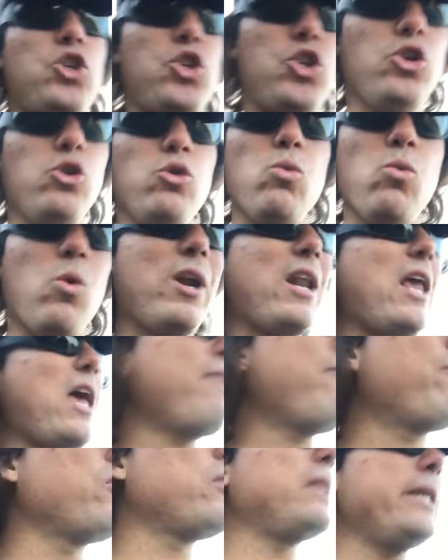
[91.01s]
shoot
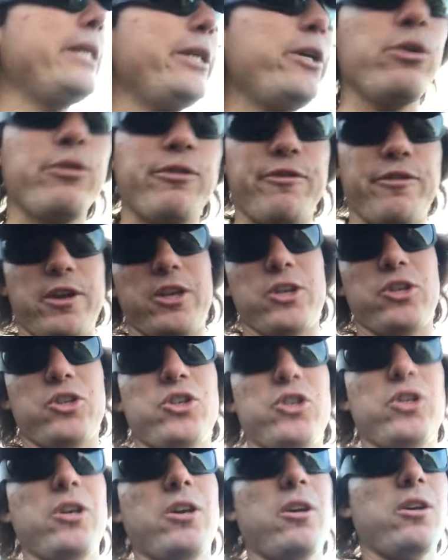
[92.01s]
whatever legal
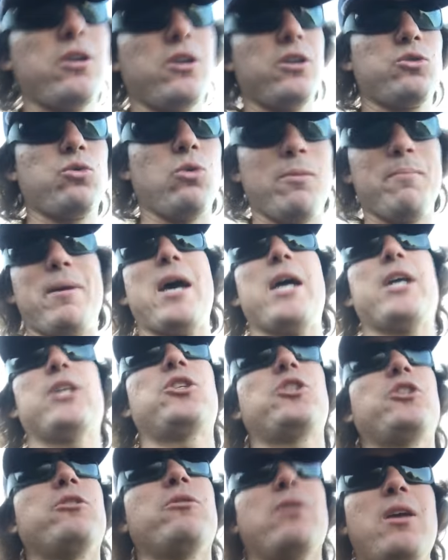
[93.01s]
fish swim
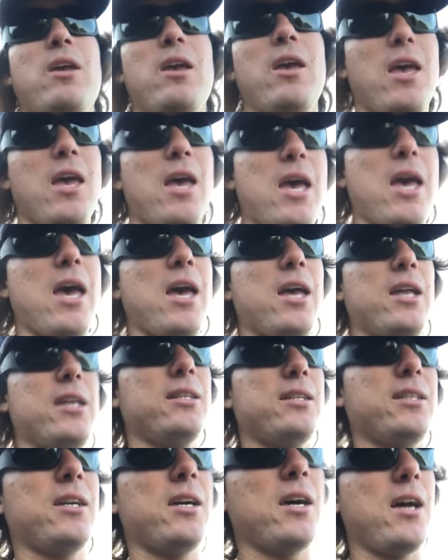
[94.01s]
past you.
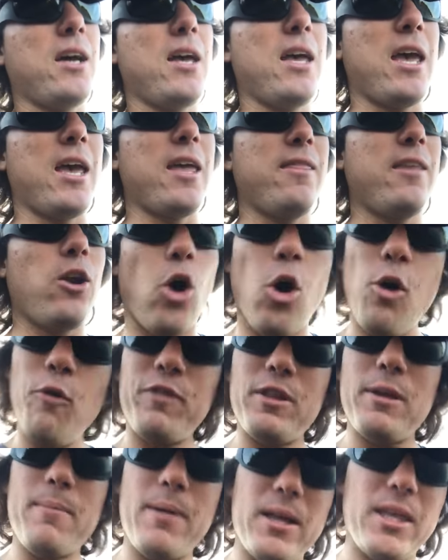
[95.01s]
And, uh, and then
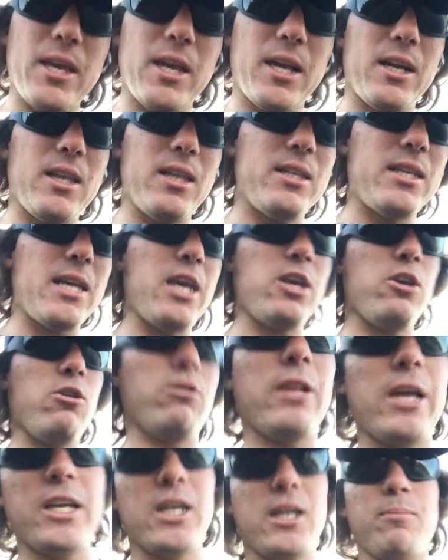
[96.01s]
hopefully by the end of the day,
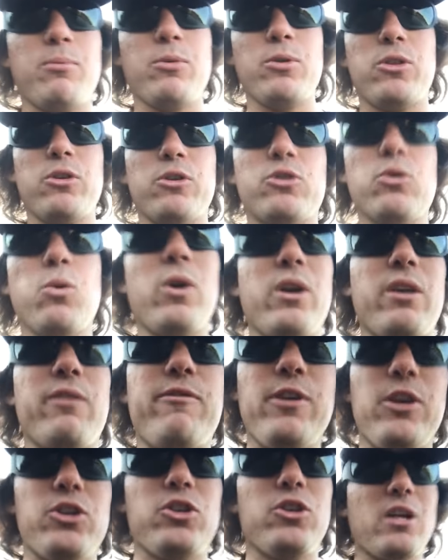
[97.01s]
you'll end up with your 20
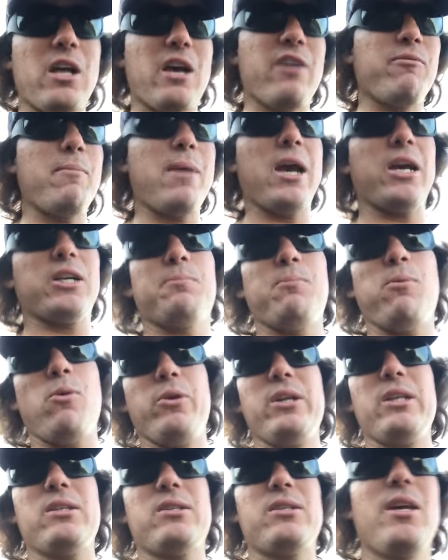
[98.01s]
fish. You'll have max
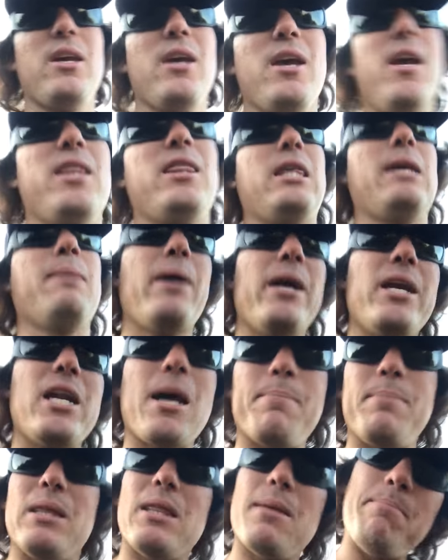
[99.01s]
points. They might
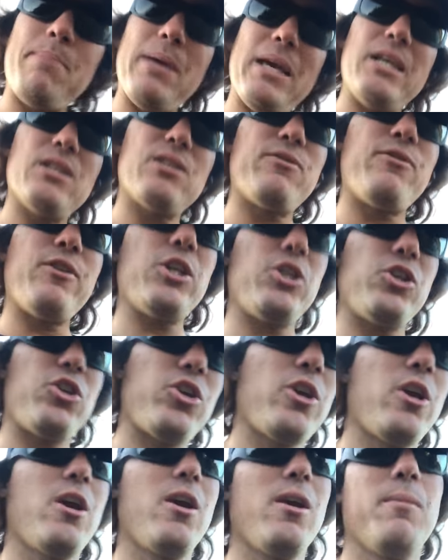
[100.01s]
not be the biggest
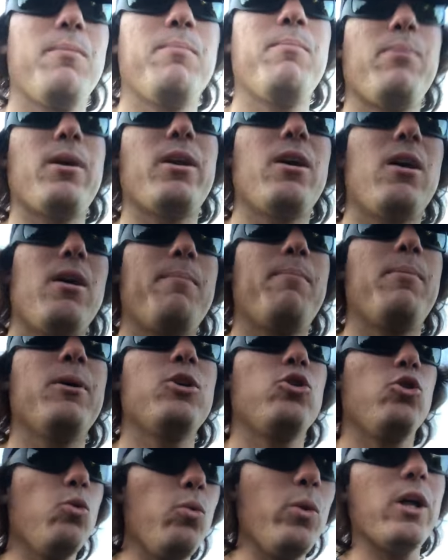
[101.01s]
fish, but, uh,
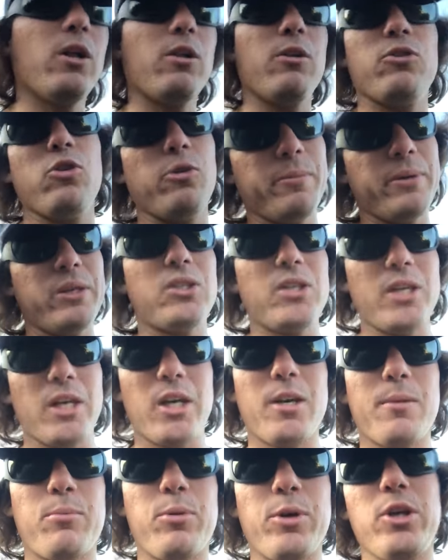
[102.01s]
but you will, you'll be
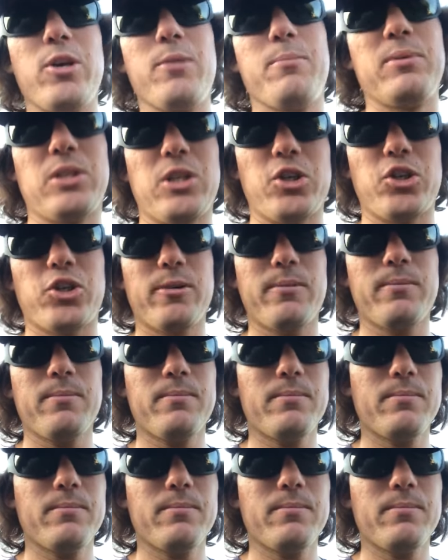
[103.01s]
sitting in a pretty good position.